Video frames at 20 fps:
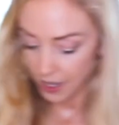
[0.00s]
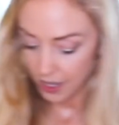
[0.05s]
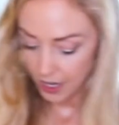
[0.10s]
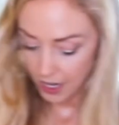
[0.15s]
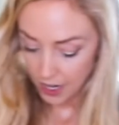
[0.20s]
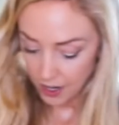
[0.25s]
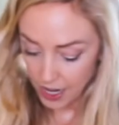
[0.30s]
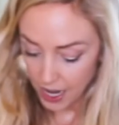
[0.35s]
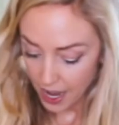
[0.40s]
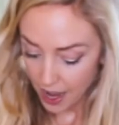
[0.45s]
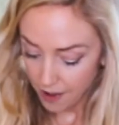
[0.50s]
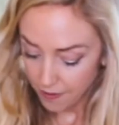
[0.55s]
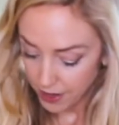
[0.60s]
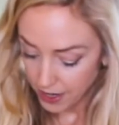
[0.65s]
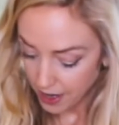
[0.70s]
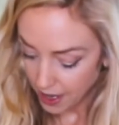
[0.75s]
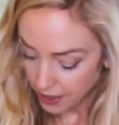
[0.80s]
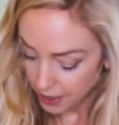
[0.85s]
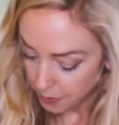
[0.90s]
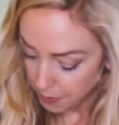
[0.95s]
Here I have
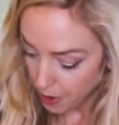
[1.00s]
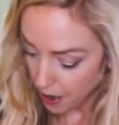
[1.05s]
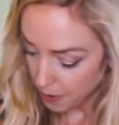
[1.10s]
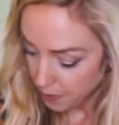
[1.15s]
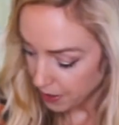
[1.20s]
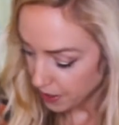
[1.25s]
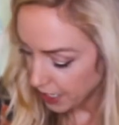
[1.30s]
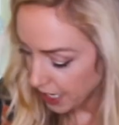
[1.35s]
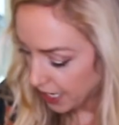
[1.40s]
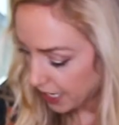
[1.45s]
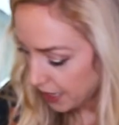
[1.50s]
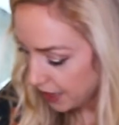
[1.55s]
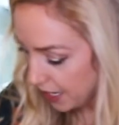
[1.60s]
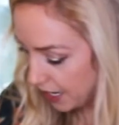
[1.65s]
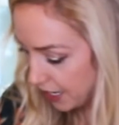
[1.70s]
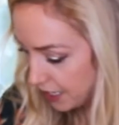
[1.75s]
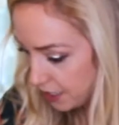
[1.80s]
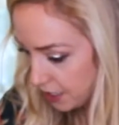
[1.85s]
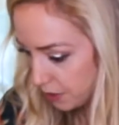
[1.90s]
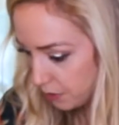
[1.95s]
another pomegranate that
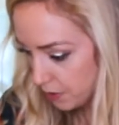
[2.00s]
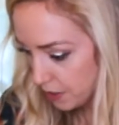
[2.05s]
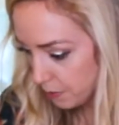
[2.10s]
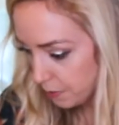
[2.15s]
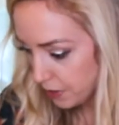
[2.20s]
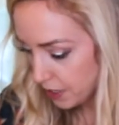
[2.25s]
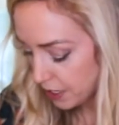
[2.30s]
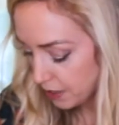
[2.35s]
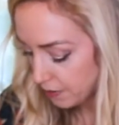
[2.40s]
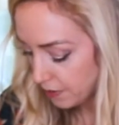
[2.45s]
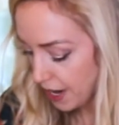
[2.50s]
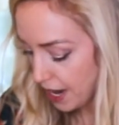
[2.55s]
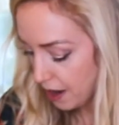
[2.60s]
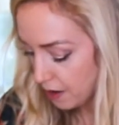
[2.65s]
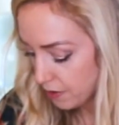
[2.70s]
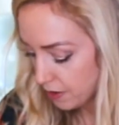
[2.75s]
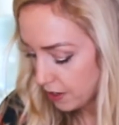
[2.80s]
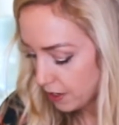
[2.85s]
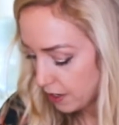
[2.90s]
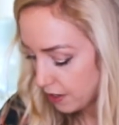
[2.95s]
I just want to put
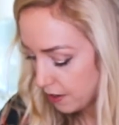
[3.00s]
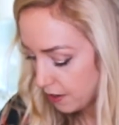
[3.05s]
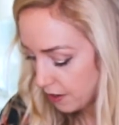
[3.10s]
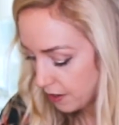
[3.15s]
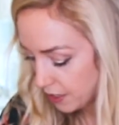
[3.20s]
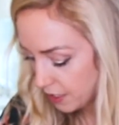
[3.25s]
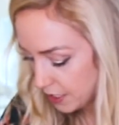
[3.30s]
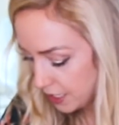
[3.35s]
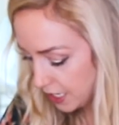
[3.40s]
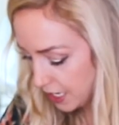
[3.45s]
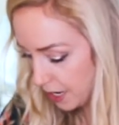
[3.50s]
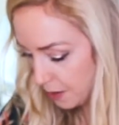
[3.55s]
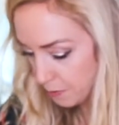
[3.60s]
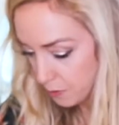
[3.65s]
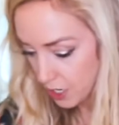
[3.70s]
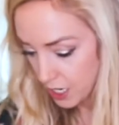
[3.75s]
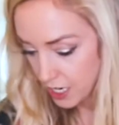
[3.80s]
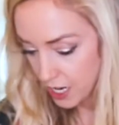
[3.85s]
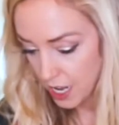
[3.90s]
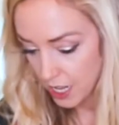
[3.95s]
around to get
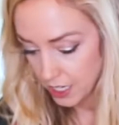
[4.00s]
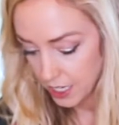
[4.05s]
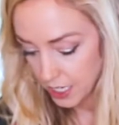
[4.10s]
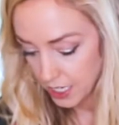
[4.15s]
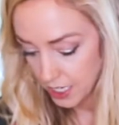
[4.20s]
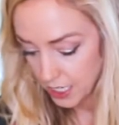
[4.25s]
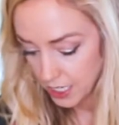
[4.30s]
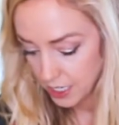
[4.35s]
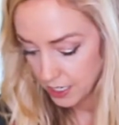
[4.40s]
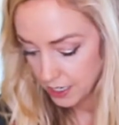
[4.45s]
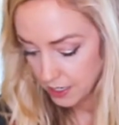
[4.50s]
more color.